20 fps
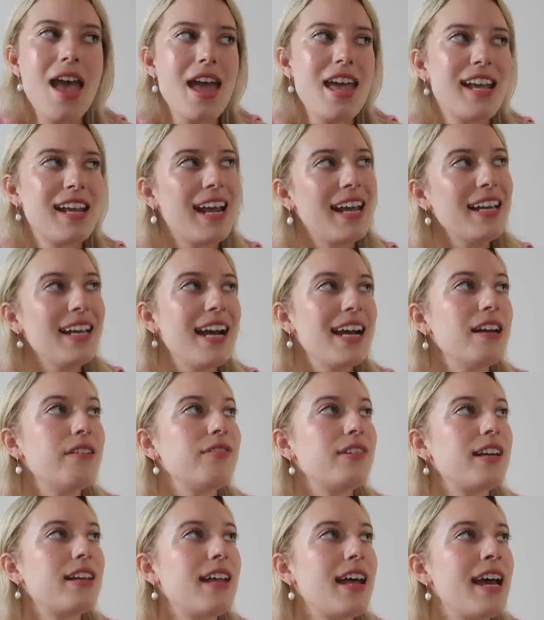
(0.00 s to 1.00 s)
And I kind
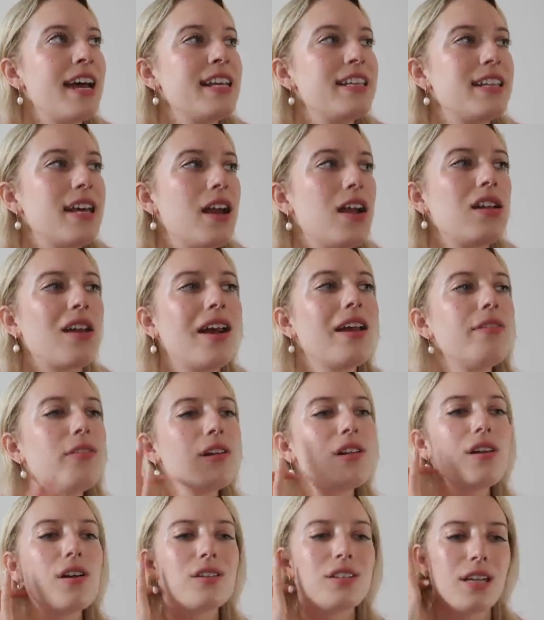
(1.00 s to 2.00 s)
of realized that a lot of
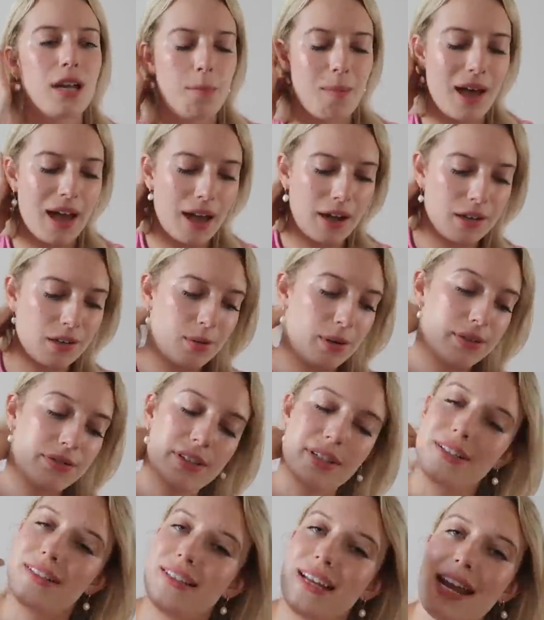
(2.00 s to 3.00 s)
the clothes that I packed were
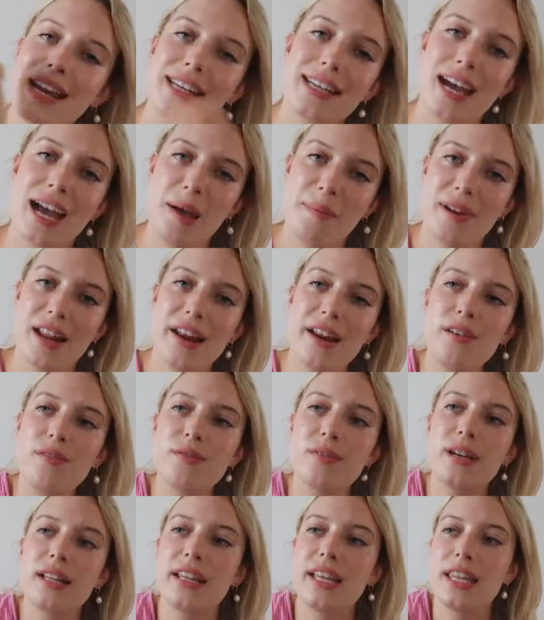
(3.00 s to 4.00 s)
for daytime, and I didn't
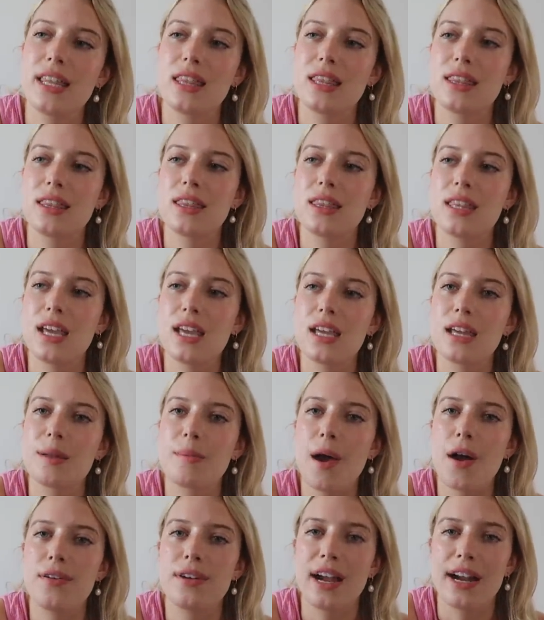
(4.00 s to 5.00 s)
really think
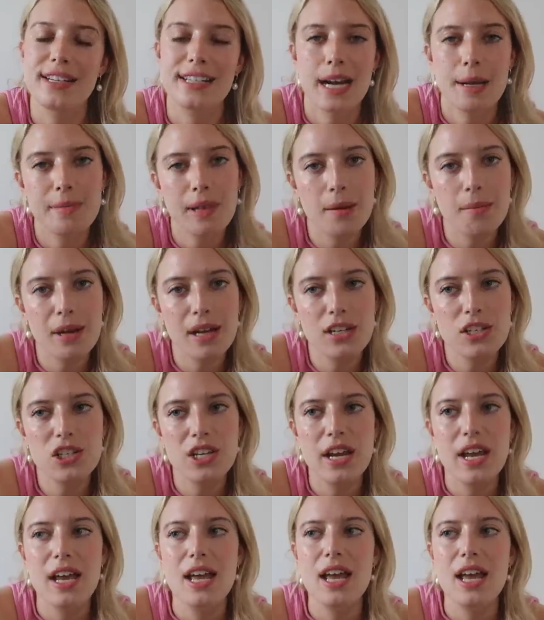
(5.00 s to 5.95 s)
about nighttime that much.